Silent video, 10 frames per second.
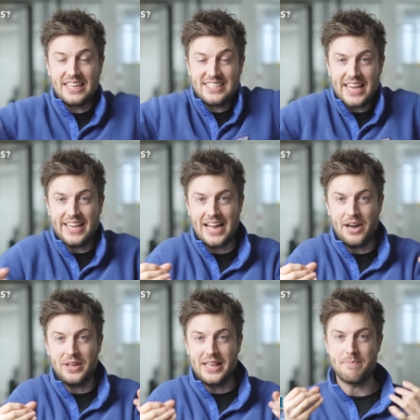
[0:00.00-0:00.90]
they take it
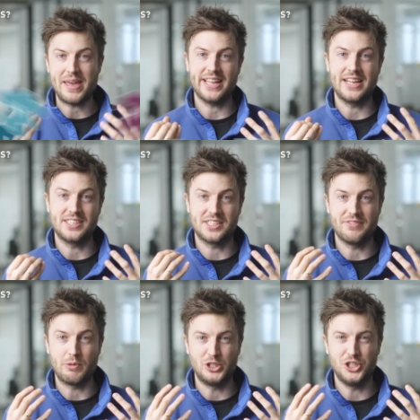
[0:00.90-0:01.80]
out and they make it into
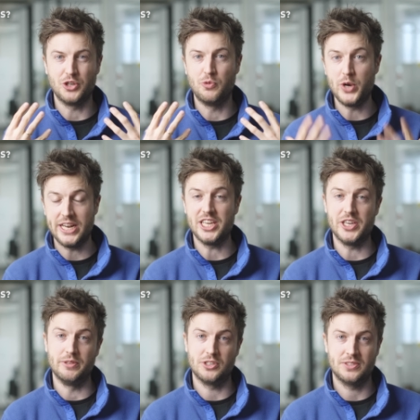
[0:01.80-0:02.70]
something which you can really
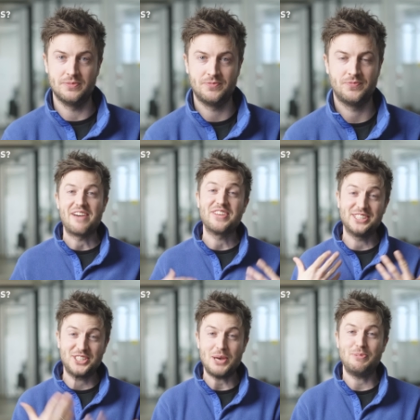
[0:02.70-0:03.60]
use. Having
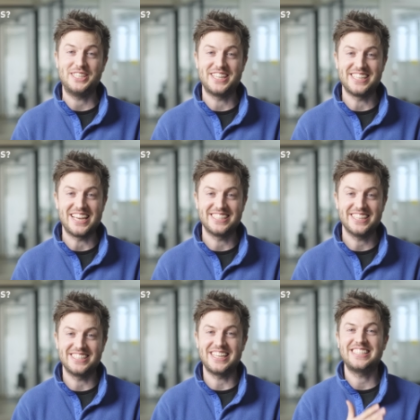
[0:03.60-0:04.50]
interpreted the
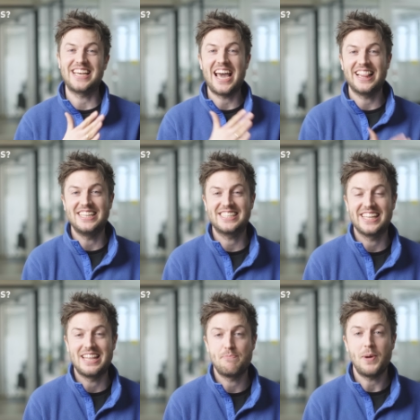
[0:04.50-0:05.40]
data, the data analyst
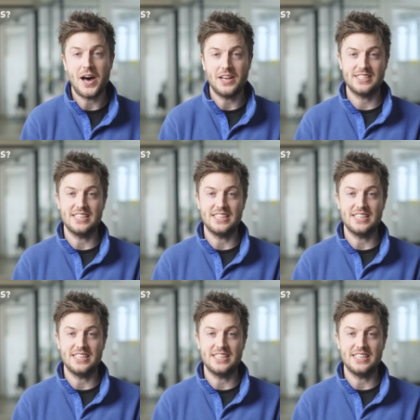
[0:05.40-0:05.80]
can then pass